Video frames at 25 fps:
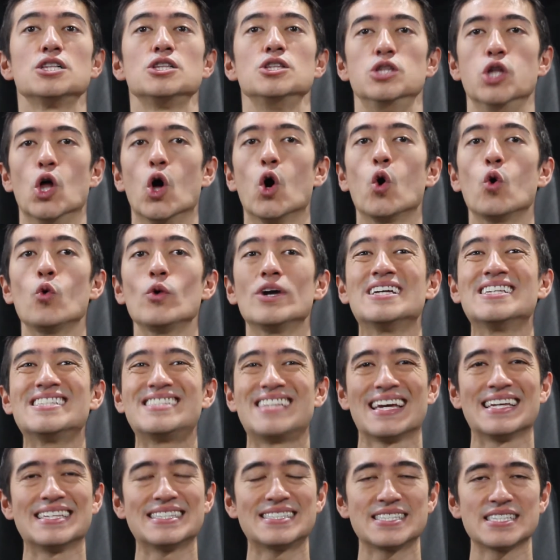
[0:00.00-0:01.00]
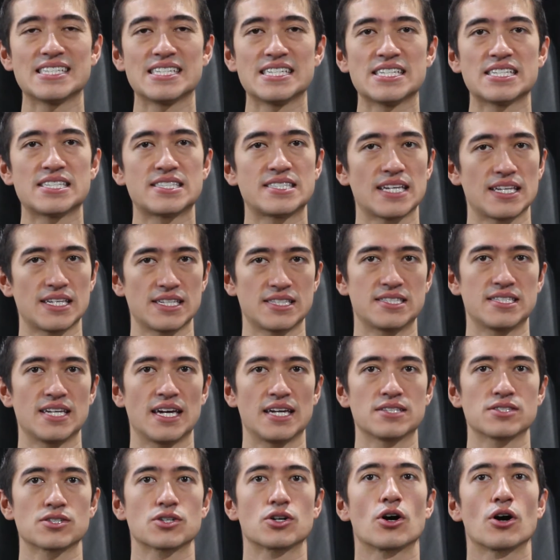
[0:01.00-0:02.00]
Low intensity steady
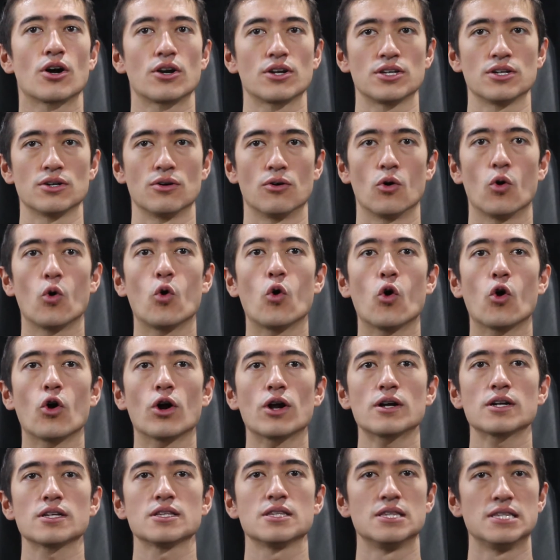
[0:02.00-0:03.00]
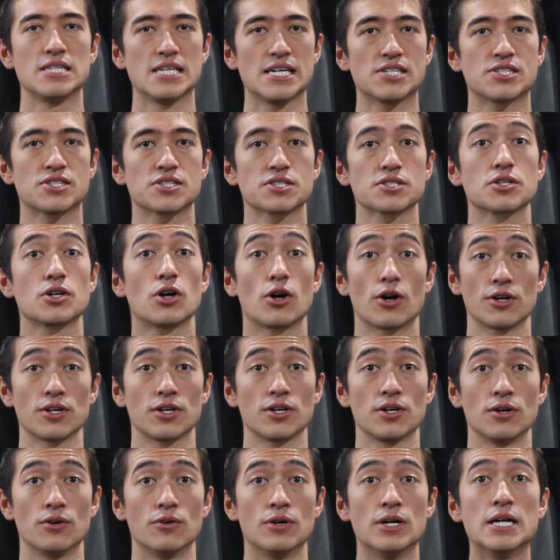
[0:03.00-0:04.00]
state cardio, or LISS
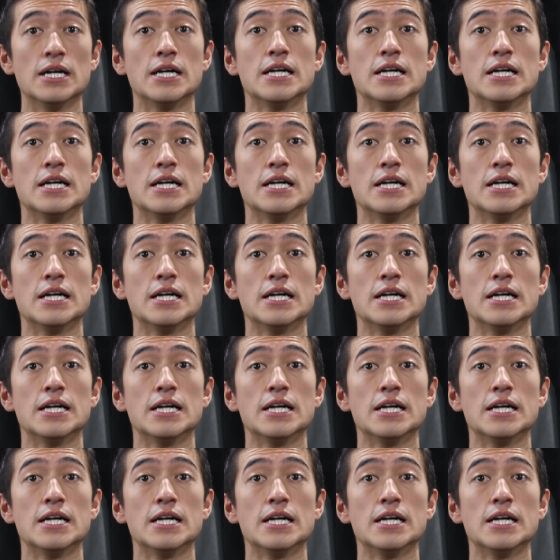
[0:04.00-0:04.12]
cardio.